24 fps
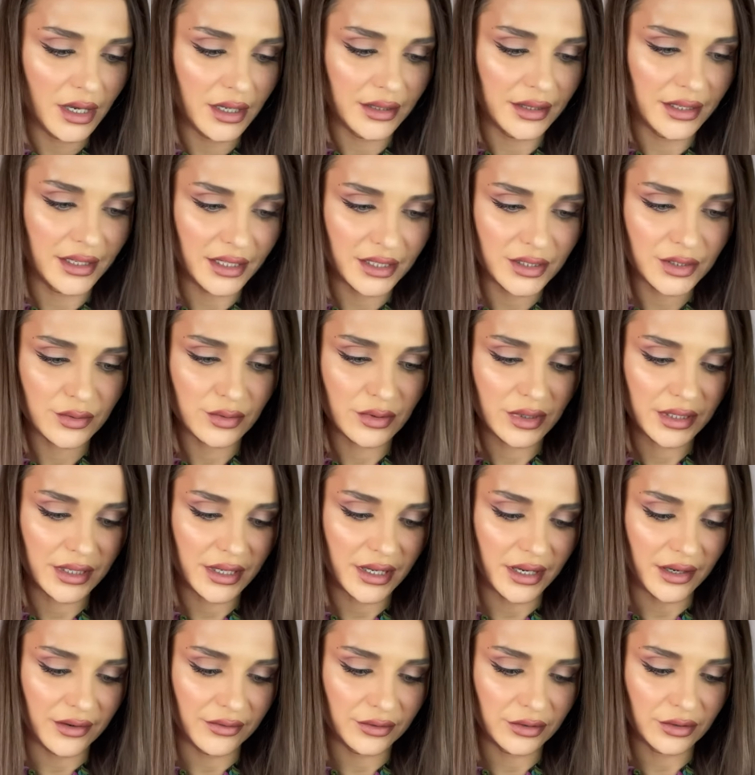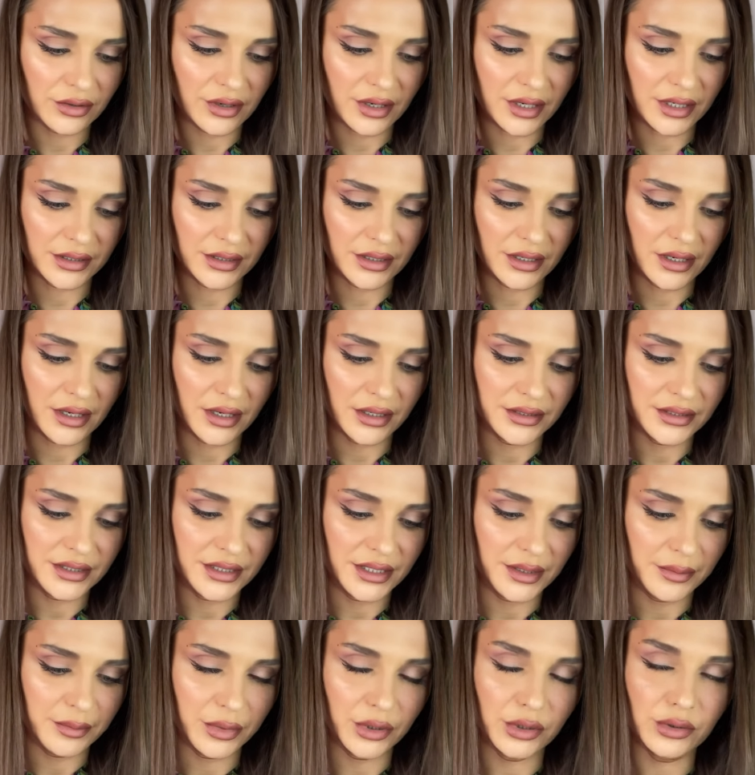Next one, I have Klorane
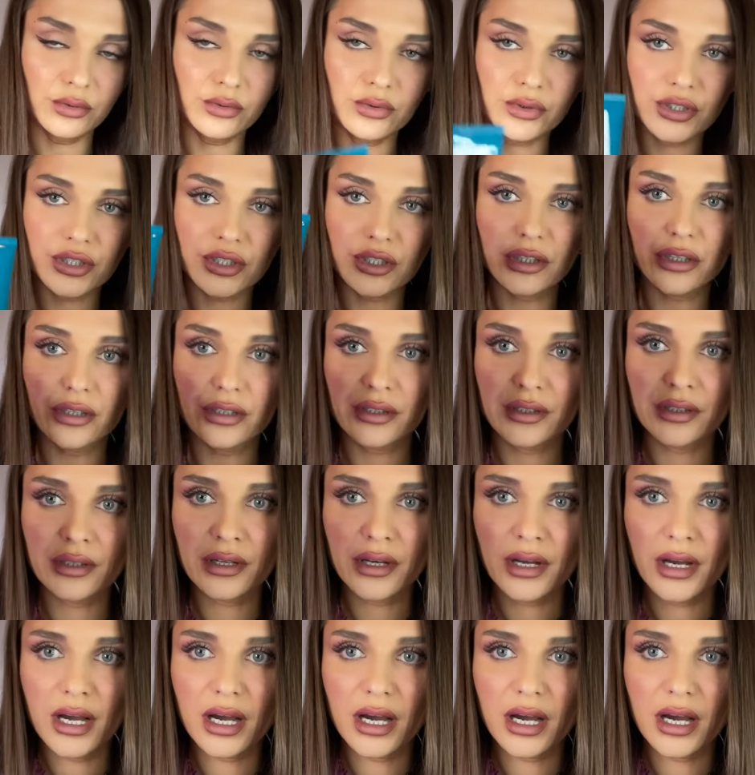Anti-Pollution.